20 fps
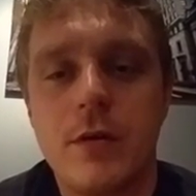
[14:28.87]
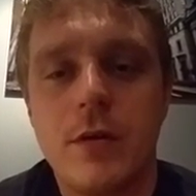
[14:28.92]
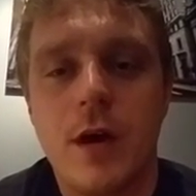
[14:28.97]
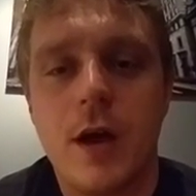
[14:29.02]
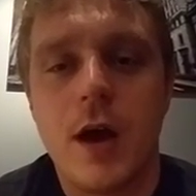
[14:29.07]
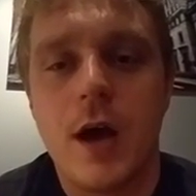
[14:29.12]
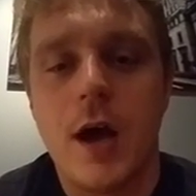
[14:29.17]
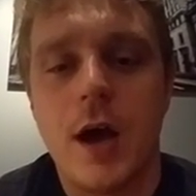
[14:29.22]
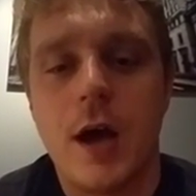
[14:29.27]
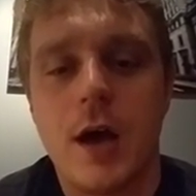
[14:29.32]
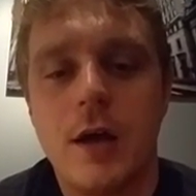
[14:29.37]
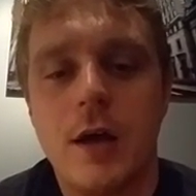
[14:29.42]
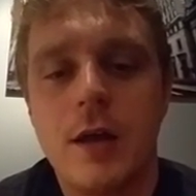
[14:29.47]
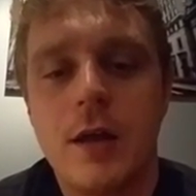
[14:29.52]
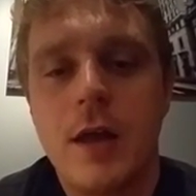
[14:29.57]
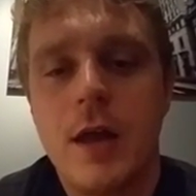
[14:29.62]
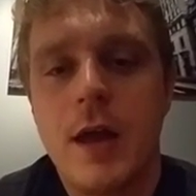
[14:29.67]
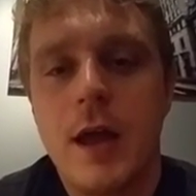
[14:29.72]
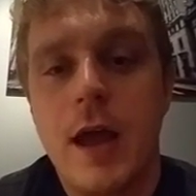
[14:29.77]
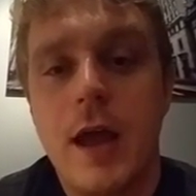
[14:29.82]

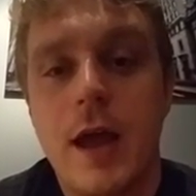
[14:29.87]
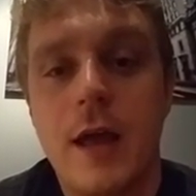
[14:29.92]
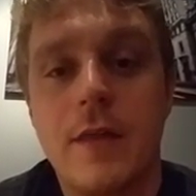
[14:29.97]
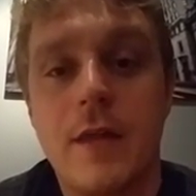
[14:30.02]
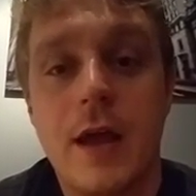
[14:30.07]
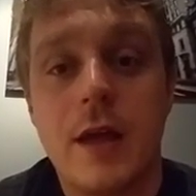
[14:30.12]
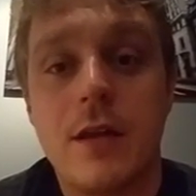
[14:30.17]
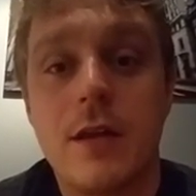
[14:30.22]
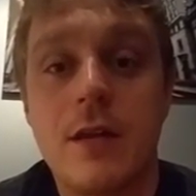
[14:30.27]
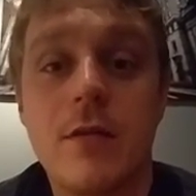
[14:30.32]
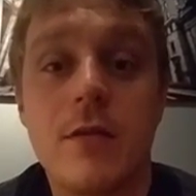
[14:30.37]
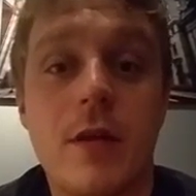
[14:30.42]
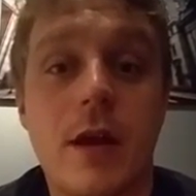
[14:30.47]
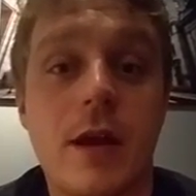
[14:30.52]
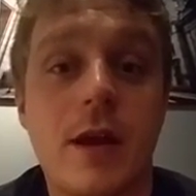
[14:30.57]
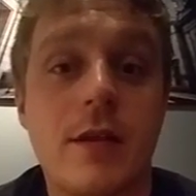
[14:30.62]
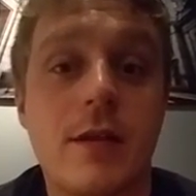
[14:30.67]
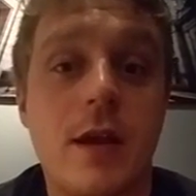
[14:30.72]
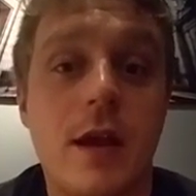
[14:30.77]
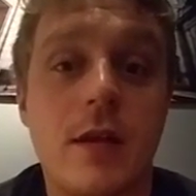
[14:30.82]
And then,
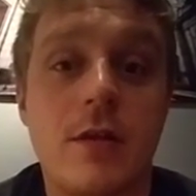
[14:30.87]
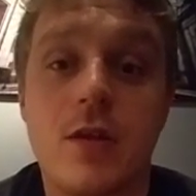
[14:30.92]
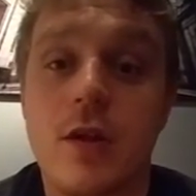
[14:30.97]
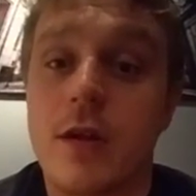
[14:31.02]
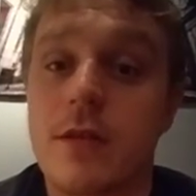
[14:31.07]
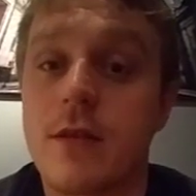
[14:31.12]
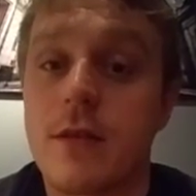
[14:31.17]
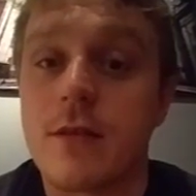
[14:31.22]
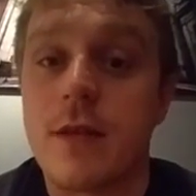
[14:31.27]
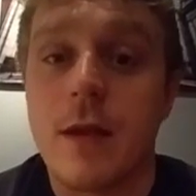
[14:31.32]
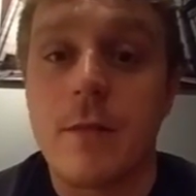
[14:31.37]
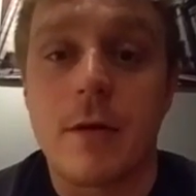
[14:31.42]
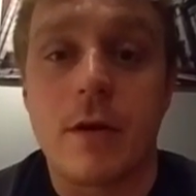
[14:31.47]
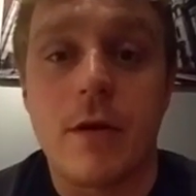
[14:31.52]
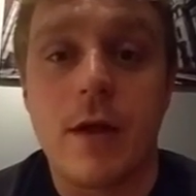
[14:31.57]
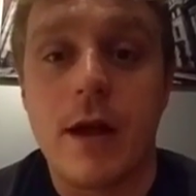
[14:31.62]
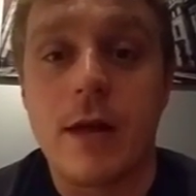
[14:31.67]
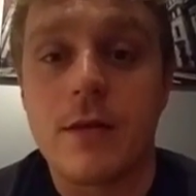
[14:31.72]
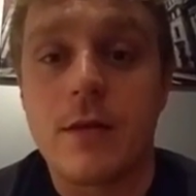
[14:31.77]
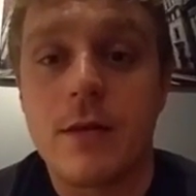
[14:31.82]
like I said, Justice
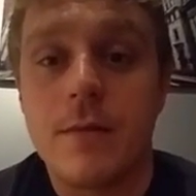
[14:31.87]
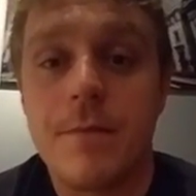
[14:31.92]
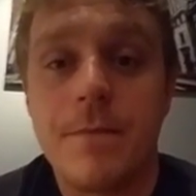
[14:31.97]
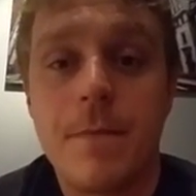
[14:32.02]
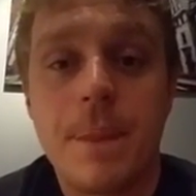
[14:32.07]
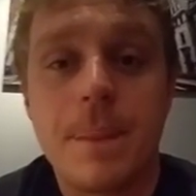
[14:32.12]
Democrats.